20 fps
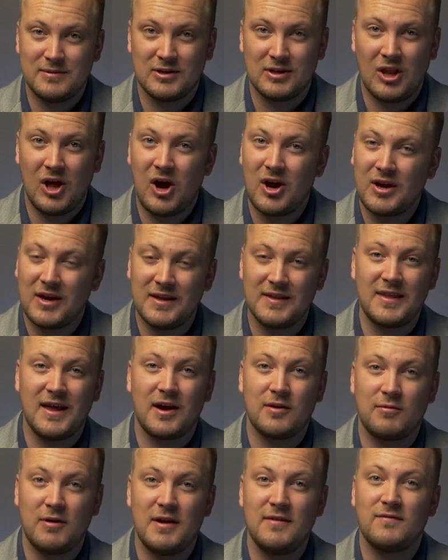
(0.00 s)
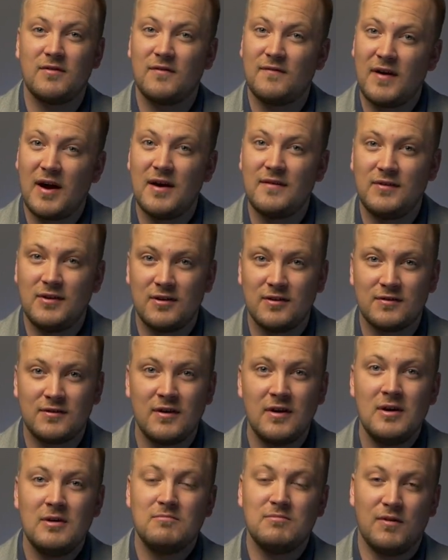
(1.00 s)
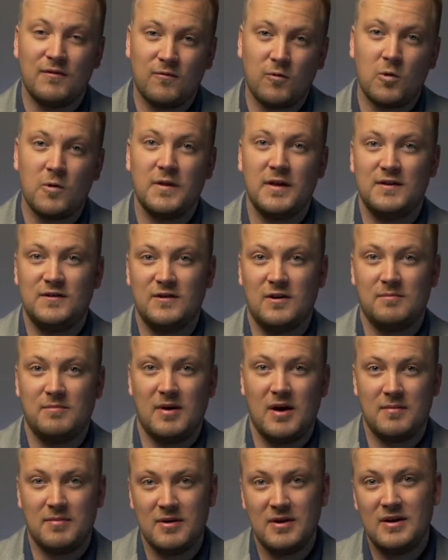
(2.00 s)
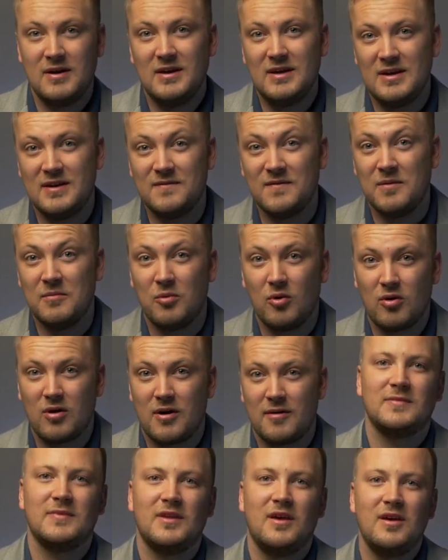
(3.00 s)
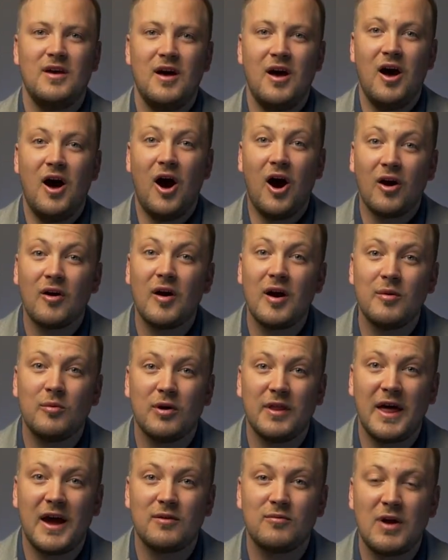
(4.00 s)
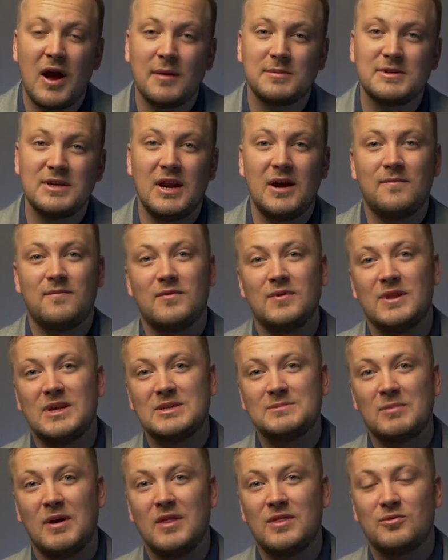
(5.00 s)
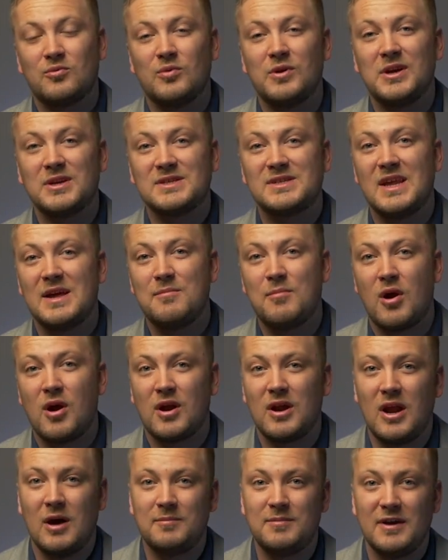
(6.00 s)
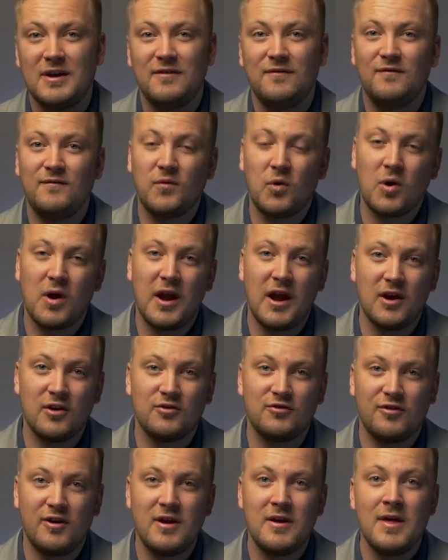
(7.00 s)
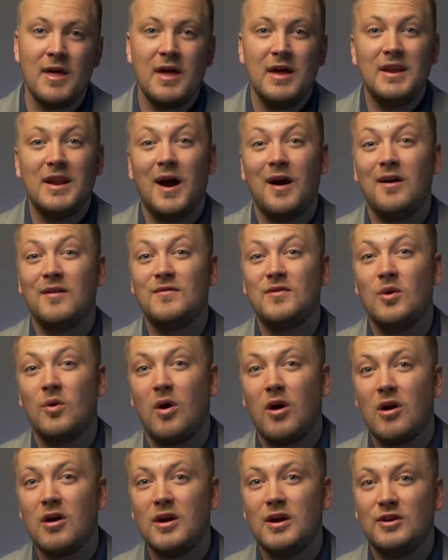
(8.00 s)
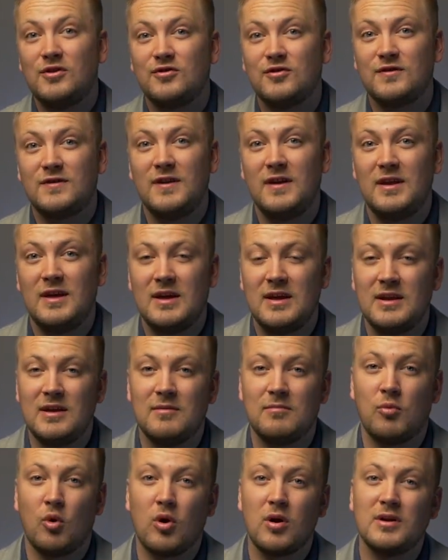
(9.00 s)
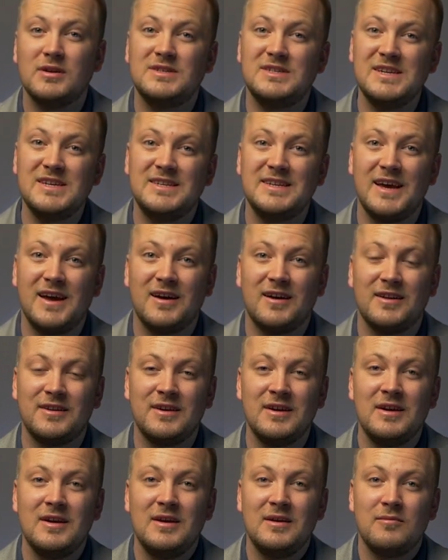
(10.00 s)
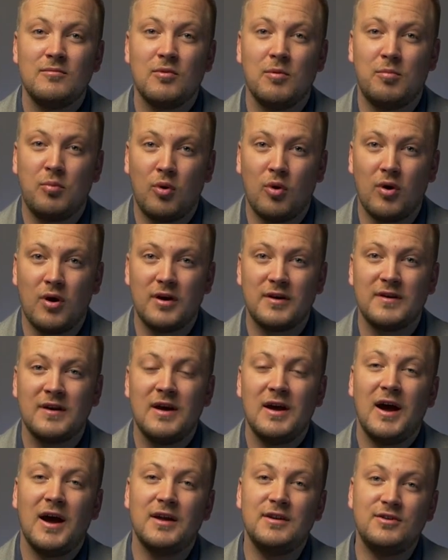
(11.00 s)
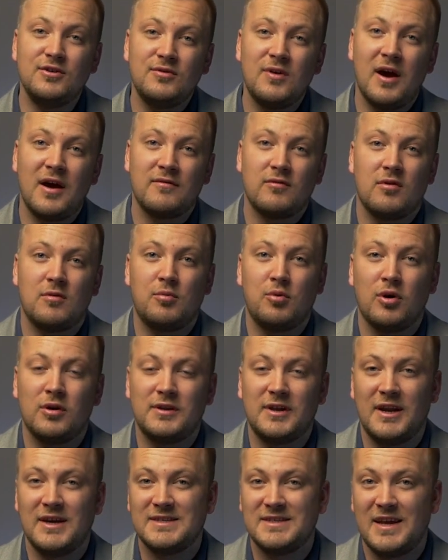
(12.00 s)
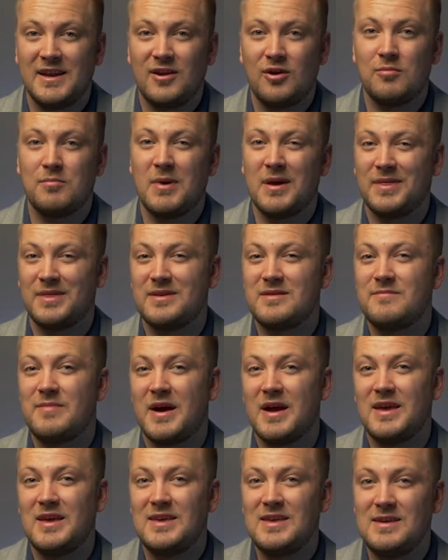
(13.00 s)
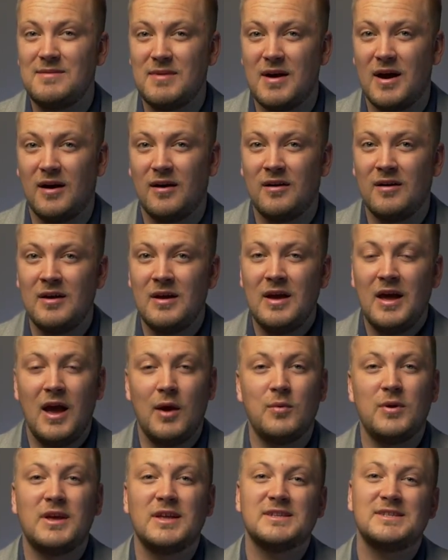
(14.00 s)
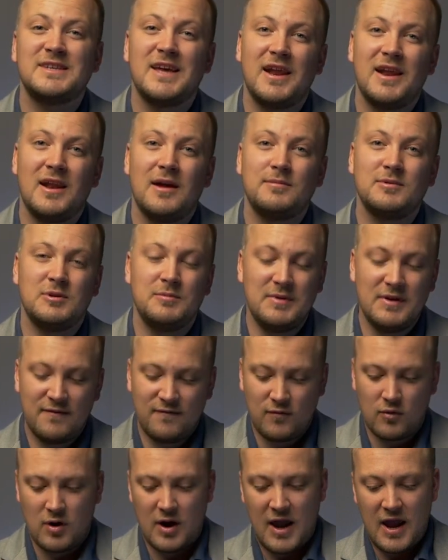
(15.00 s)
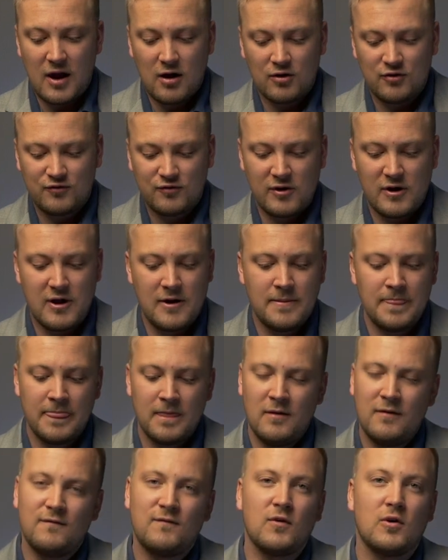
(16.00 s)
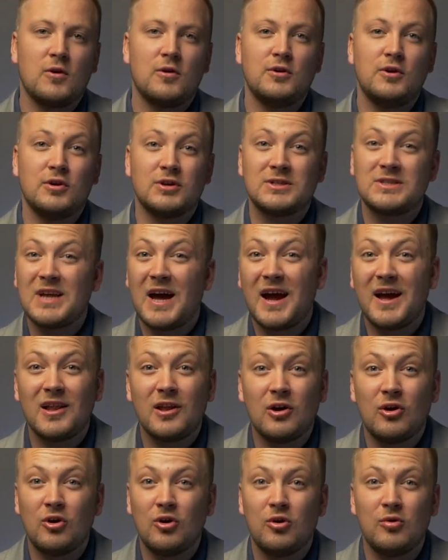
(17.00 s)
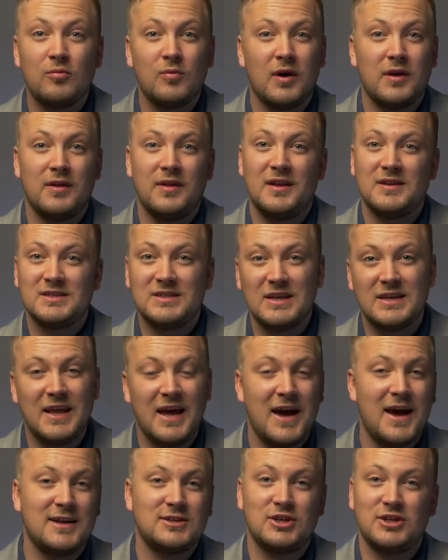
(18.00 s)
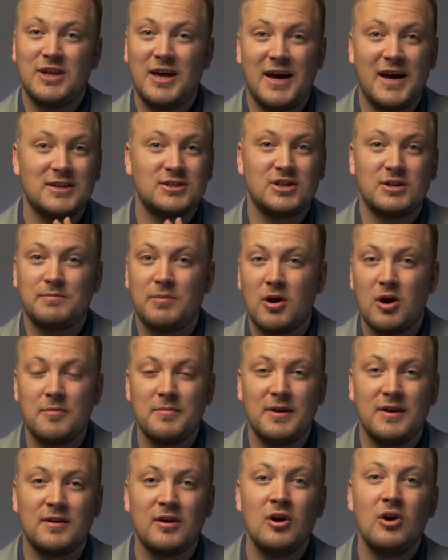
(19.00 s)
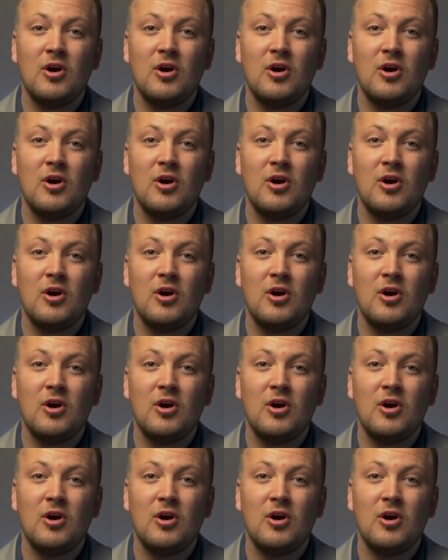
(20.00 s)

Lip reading: to lock in that rate for 5 years before they jump up even more. All right, well that wraps it up for this month's real estate market update for Airdrie. Now, if you are interested in a more detailed report, I do have a report that I send out monthly by email, and we can set it up to be for Airdrie, for your style home, whether that's detached, attached, apartment,